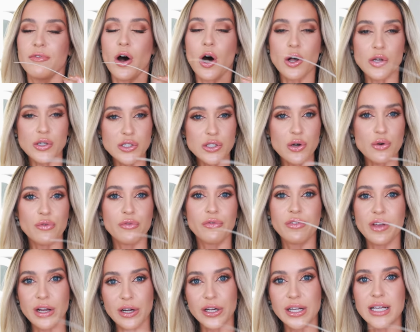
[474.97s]
also
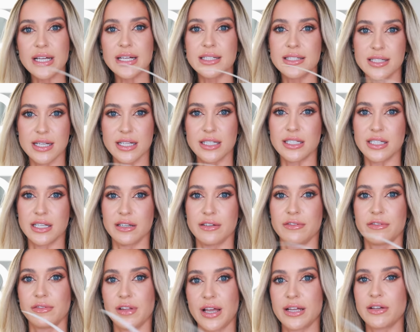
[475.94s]
very
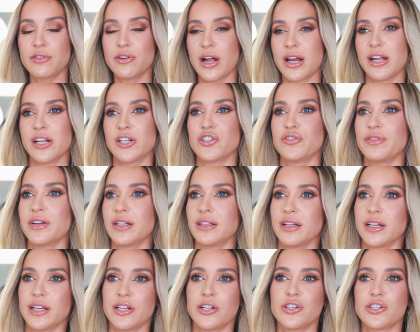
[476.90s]
addictive, like Greenwich
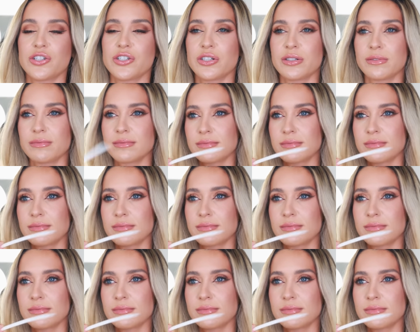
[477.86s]
Village,